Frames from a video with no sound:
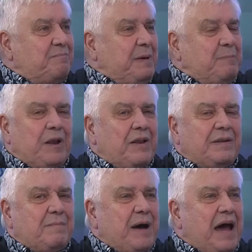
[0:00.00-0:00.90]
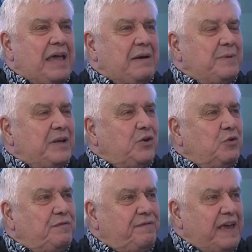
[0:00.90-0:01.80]
People buy them in
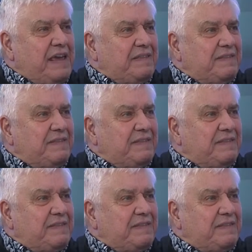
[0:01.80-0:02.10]
good faith.